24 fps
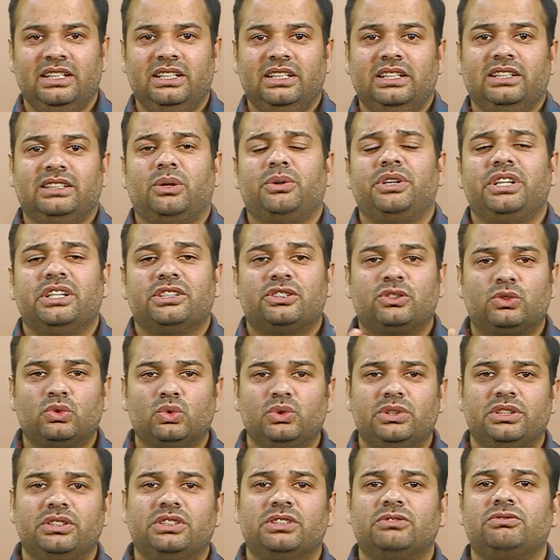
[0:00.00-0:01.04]
Now, dear
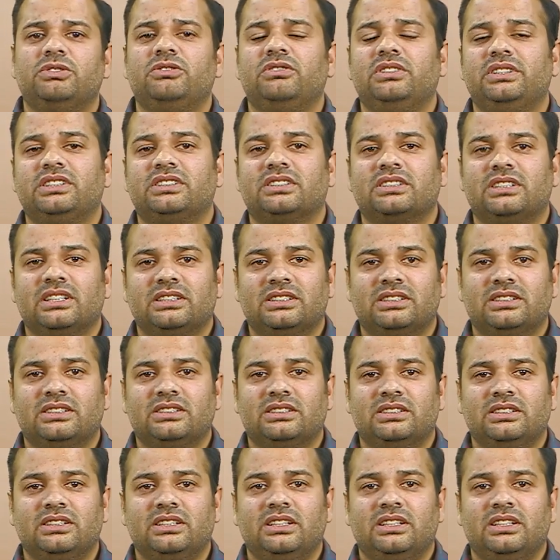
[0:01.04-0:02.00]
students, we will discuss